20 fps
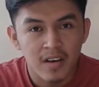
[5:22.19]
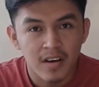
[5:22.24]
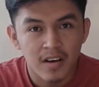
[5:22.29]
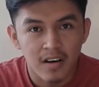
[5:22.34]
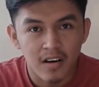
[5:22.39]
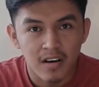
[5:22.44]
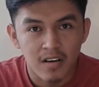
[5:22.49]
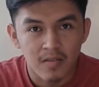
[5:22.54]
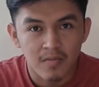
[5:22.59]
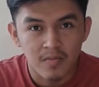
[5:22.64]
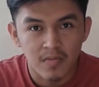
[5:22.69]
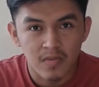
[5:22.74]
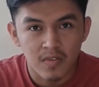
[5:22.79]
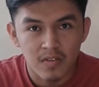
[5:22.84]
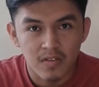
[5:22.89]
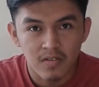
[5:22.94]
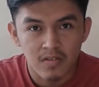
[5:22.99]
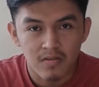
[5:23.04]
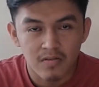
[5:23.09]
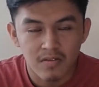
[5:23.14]
Um,
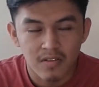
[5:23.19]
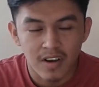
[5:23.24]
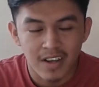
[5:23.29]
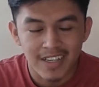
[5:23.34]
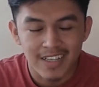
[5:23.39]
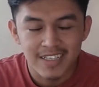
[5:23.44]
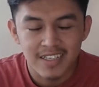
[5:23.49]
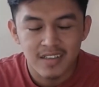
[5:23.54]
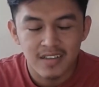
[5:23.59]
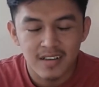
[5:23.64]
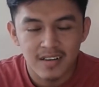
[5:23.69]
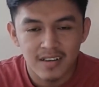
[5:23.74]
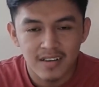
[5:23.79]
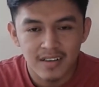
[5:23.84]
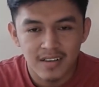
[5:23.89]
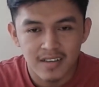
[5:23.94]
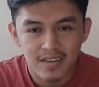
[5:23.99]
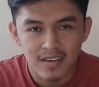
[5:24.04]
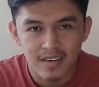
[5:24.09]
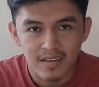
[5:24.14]

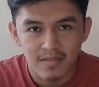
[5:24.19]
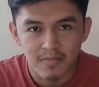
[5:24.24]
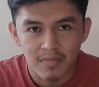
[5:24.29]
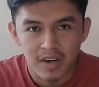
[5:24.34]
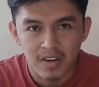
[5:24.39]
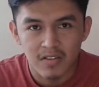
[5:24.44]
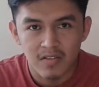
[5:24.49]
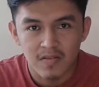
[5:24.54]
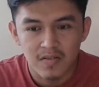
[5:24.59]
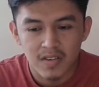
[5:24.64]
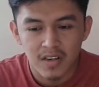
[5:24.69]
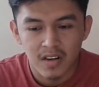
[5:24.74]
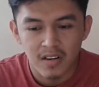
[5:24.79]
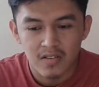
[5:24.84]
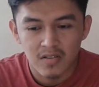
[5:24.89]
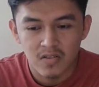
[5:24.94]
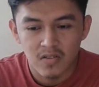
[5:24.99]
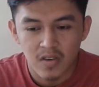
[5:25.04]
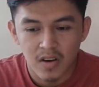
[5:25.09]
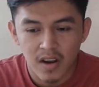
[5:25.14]
Additionally, the mangroves
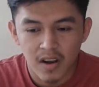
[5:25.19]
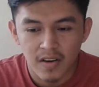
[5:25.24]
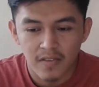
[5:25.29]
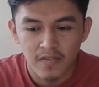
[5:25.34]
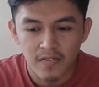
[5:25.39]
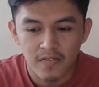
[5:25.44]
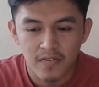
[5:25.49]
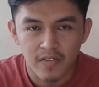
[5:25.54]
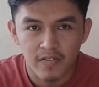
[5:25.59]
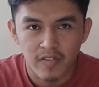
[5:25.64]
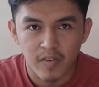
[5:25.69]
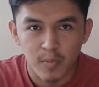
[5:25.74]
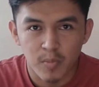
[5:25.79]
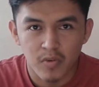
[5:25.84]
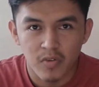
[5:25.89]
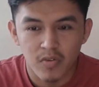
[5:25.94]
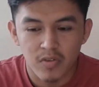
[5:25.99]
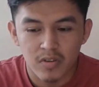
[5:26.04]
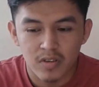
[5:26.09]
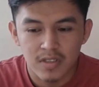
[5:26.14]
also have
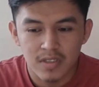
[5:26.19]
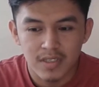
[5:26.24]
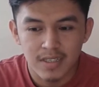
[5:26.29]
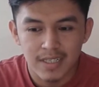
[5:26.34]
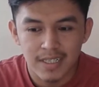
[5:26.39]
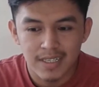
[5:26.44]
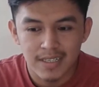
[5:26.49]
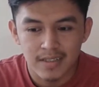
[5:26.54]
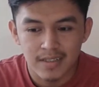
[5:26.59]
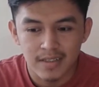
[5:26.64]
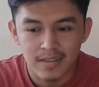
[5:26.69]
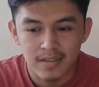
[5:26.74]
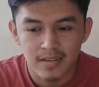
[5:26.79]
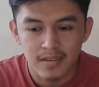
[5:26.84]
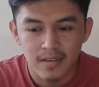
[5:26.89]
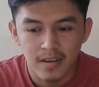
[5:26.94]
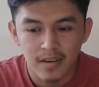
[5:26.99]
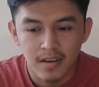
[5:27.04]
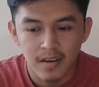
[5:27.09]
viviparous seeds.